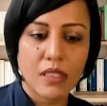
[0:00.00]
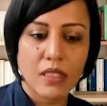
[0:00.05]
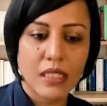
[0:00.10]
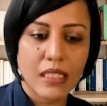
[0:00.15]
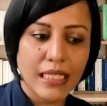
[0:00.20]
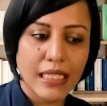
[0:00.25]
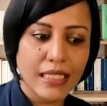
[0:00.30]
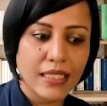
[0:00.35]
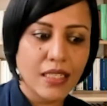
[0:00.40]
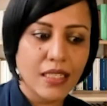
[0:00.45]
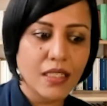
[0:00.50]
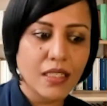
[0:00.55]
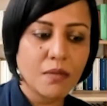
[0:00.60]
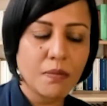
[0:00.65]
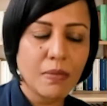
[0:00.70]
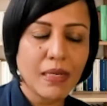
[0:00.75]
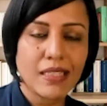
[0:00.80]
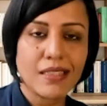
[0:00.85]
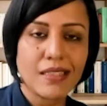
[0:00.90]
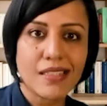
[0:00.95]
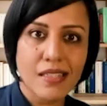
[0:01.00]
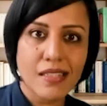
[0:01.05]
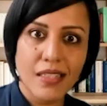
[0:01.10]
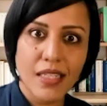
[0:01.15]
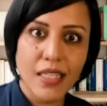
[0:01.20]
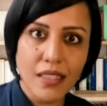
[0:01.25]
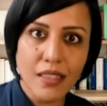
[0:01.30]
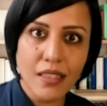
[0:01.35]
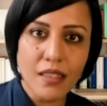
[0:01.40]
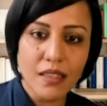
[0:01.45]
leading by
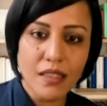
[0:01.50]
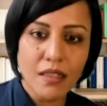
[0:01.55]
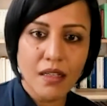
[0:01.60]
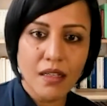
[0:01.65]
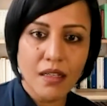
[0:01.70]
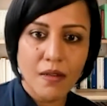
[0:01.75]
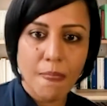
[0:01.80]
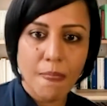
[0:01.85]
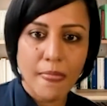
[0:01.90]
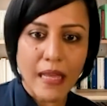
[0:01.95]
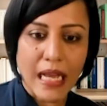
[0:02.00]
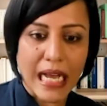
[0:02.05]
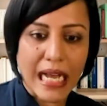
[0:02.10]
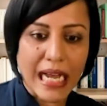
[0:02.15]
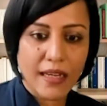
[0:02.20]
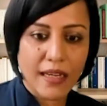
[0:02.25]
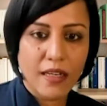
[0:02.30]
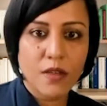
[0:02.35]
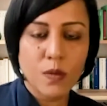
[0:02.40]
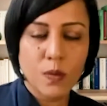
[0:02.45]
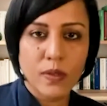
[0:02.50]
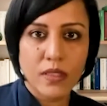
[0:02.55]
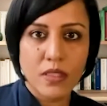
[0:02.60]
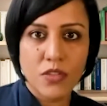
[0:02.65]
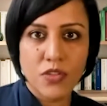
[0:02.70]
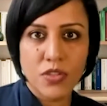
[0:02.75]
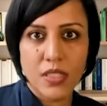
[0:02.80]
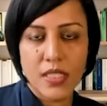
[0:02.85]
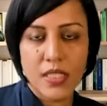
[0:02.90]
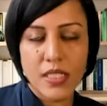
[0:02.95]
listening and with
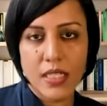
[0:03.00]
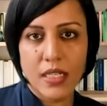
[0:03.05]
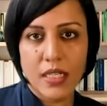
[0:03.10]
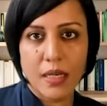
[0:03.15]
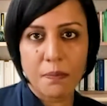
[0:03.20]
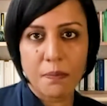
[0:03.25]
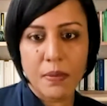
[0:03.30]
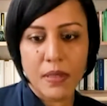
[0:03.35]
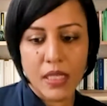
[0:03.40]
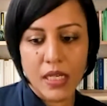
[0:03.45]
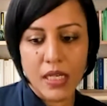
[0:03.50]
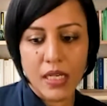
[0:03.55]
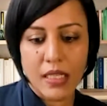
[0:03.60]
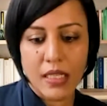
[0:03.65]
agility and empathy.